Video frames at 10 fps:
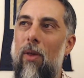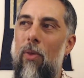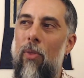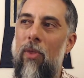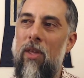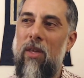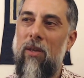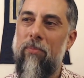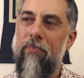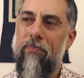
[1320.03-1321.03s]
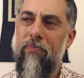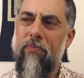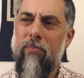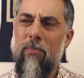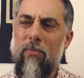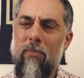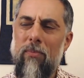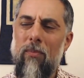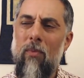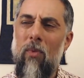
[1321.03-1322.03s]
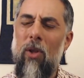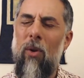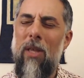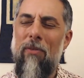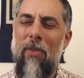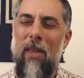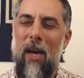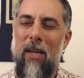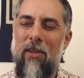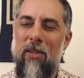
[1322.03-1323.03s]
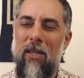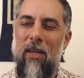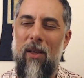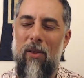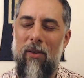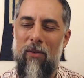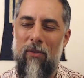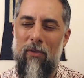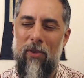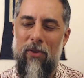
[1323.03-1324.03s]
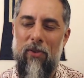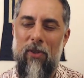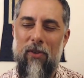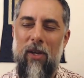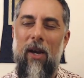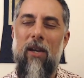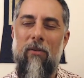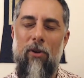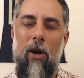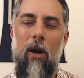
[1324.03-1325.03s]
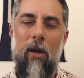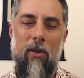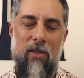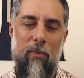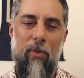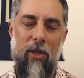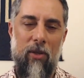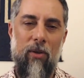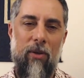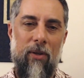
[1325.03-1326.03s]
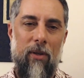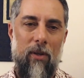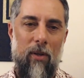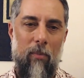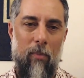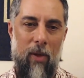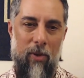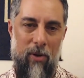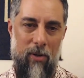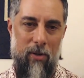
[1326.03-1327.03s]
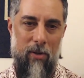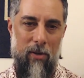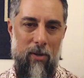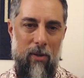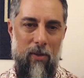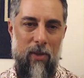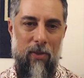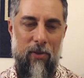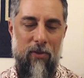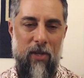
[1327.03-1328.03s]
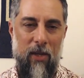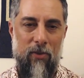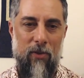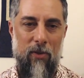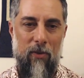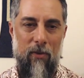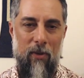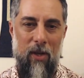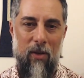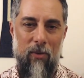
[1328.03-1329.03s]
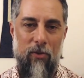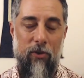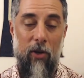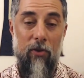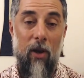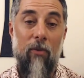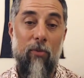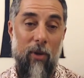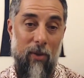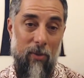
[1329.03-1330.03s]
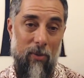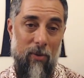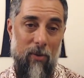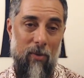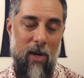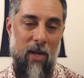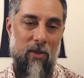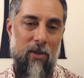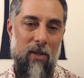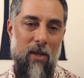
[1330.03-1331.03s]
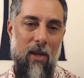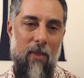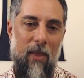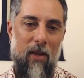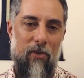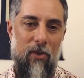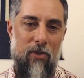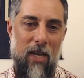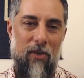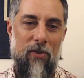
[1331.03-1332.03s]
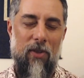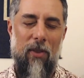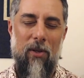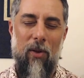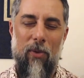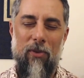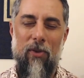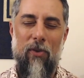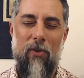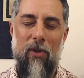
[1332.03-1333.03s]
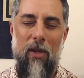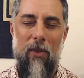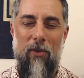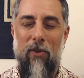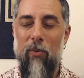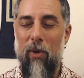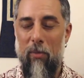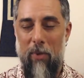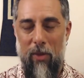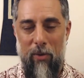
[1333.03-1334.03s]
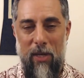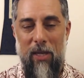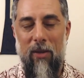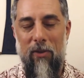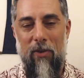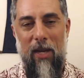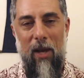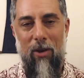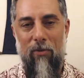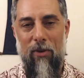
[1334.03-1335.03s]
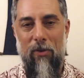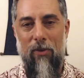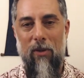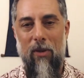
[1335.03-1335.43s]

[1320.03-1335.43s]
the, even the idea, this kind of an archetypally good mother that this text starts off with, right? That it suggests that, this is what a mother is, that out of this